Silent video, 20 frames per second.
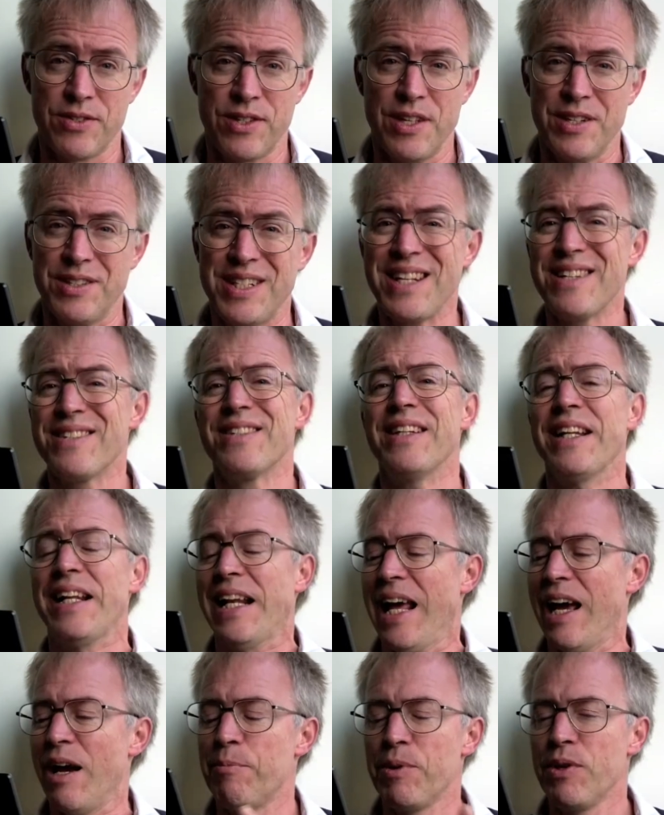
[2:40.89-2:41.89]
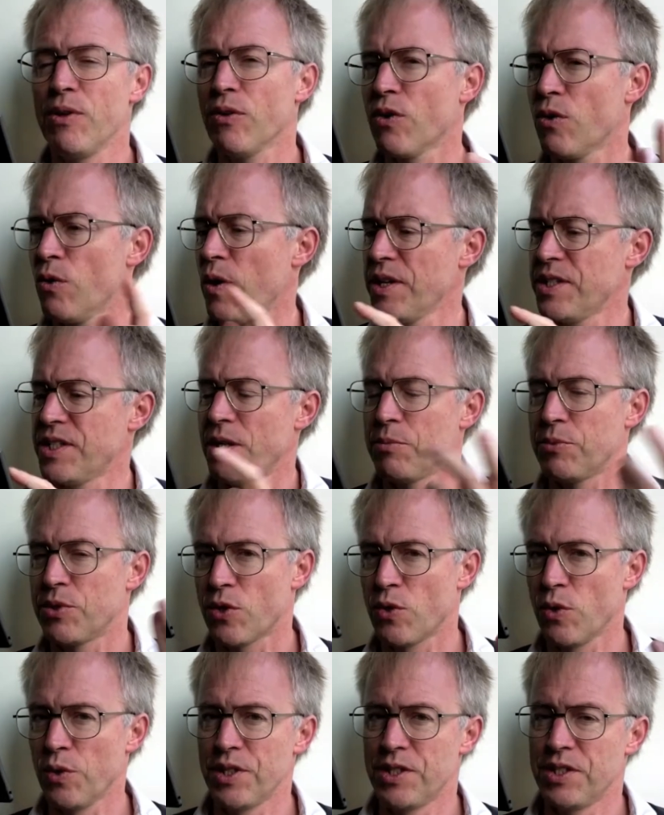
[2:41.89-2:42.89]
They're decently loud, but not quite up to the
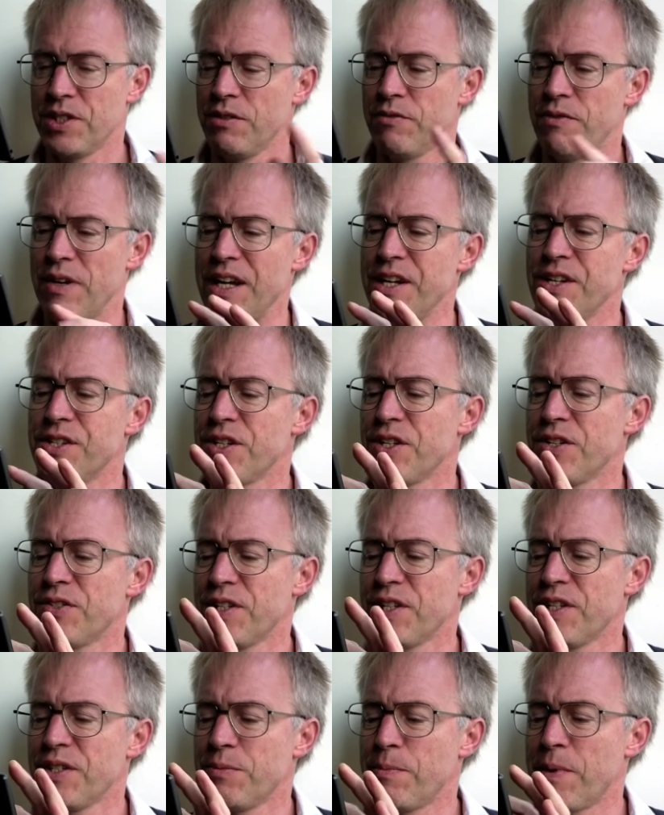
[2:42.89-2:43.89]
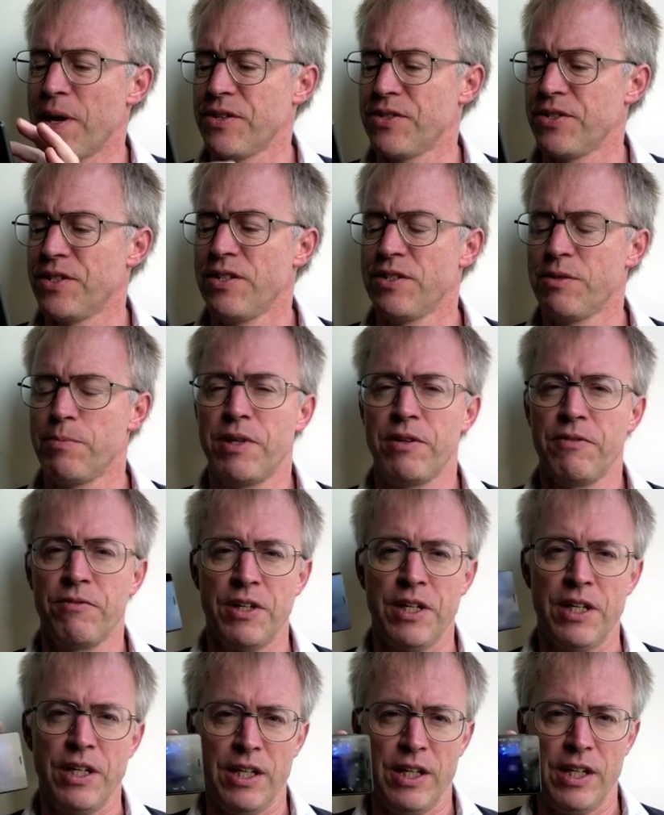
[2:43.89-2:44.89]
quality of HTC's best. There's a bit of
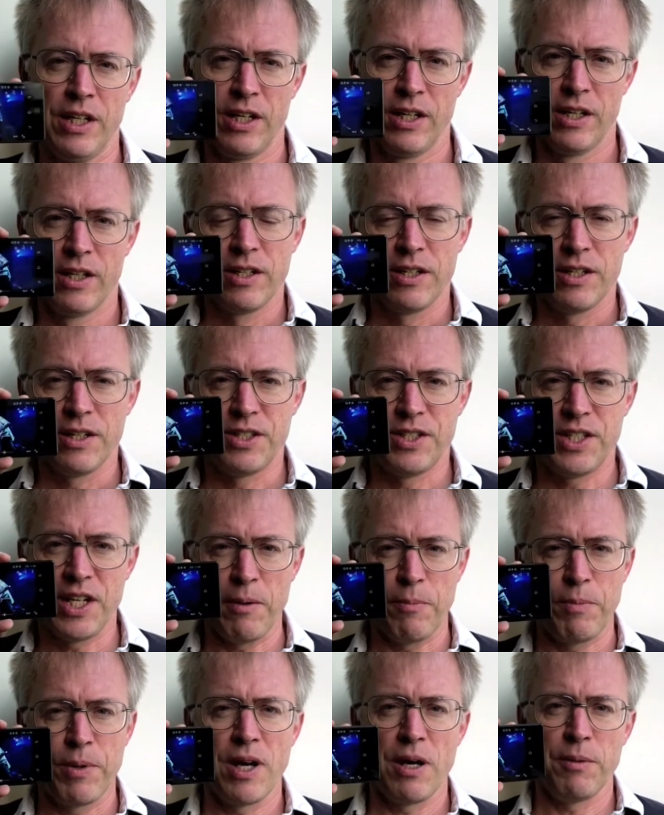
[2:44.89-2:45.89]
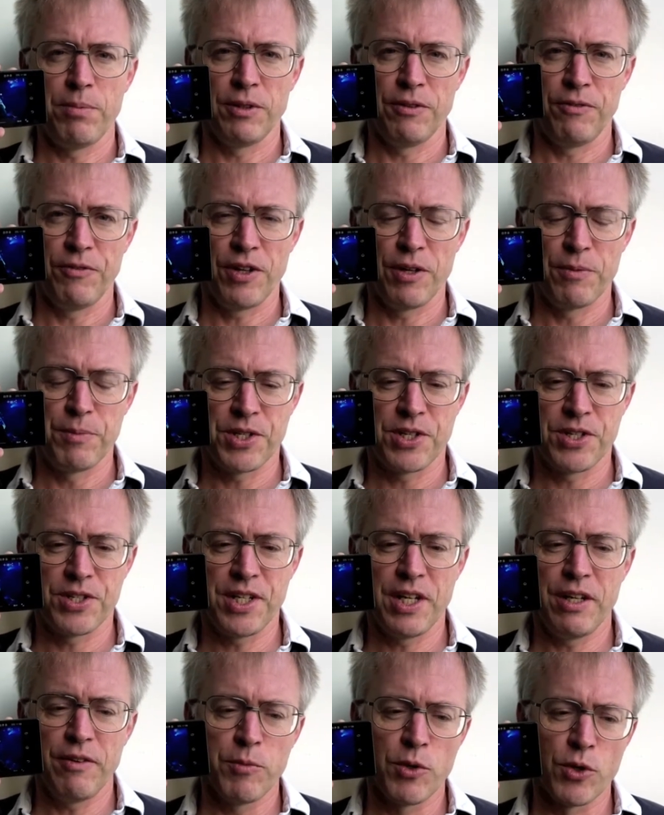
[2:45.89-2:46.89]
Deep Purple for you, Mr.
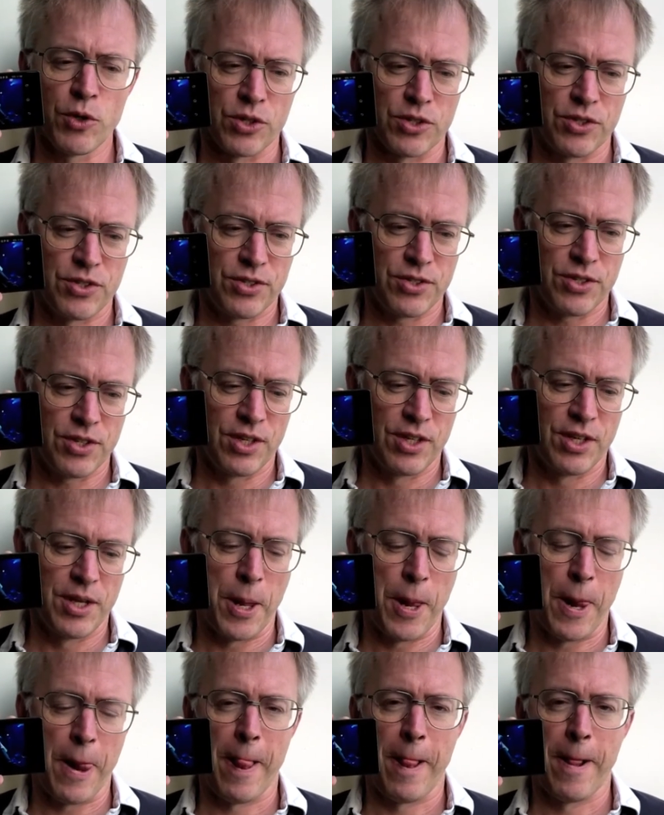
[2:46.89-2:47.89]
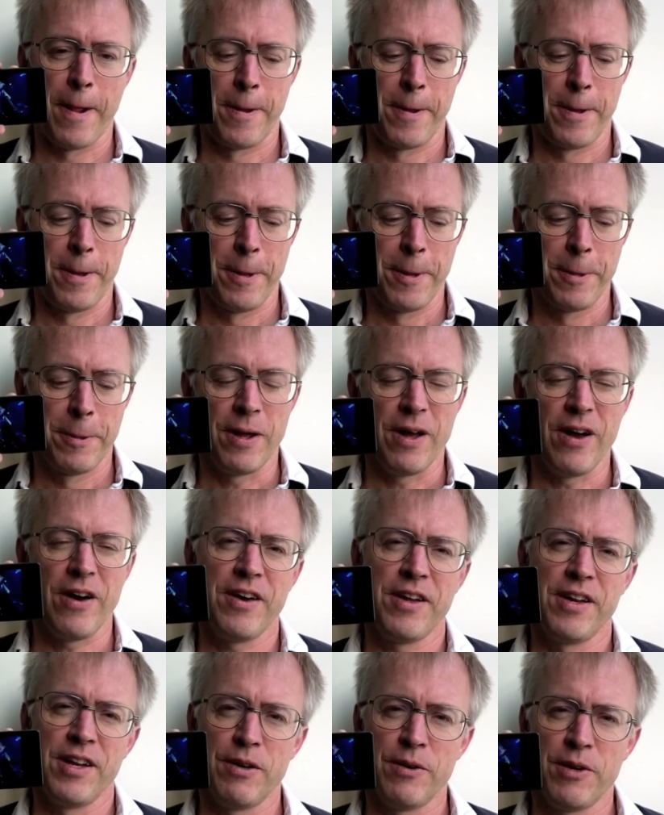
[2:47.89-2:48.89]
Steve Morse.
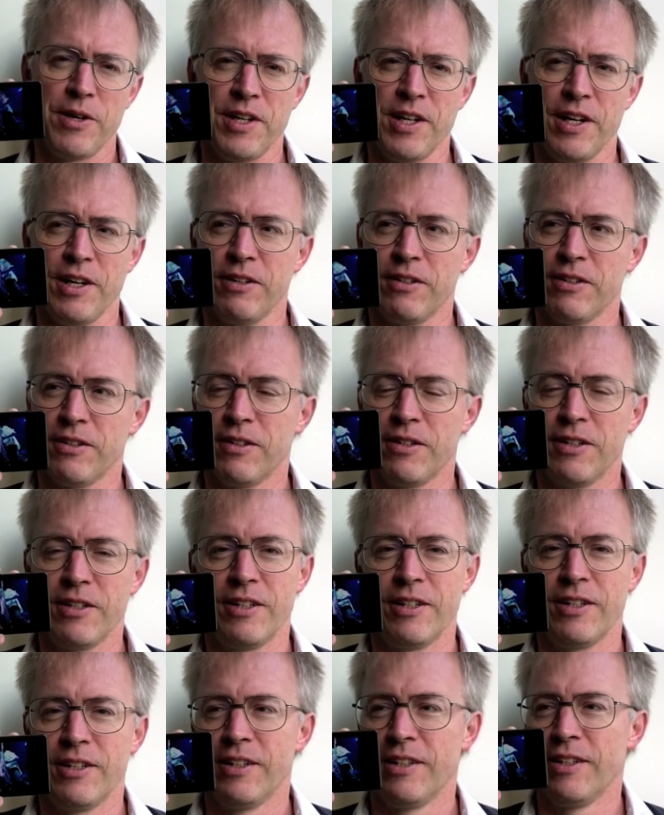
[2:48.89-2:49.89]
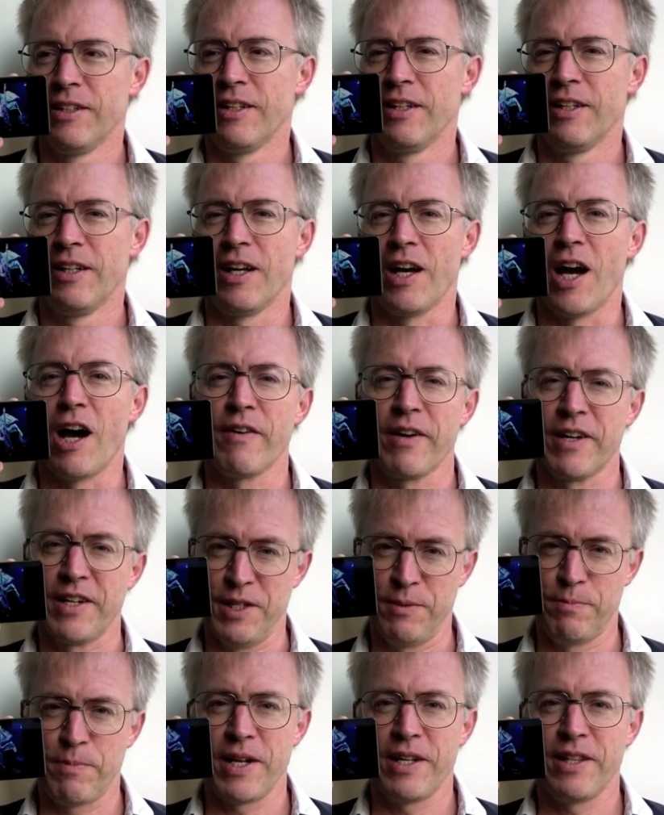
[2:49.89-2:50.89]
I know.
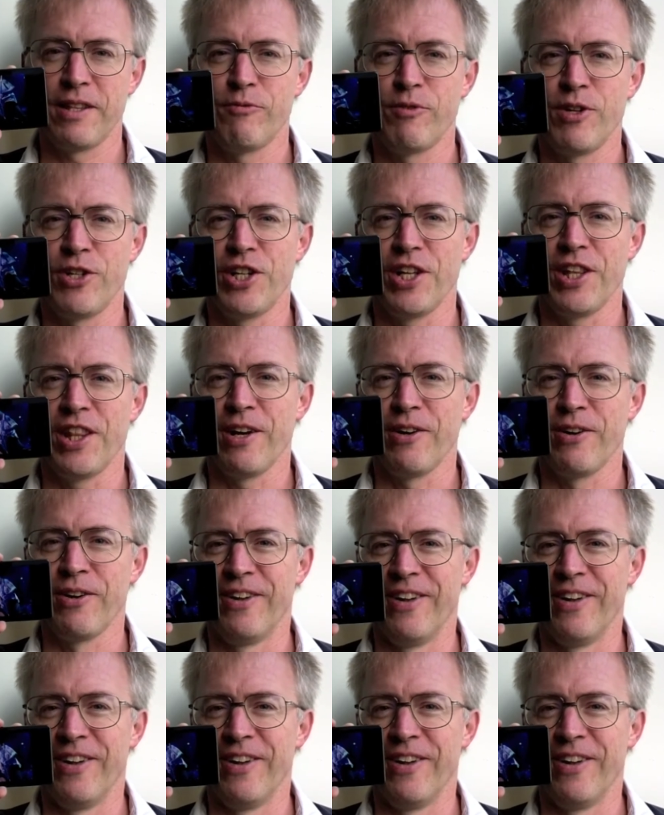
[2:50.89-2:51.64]
Haruki's better than Richie, though.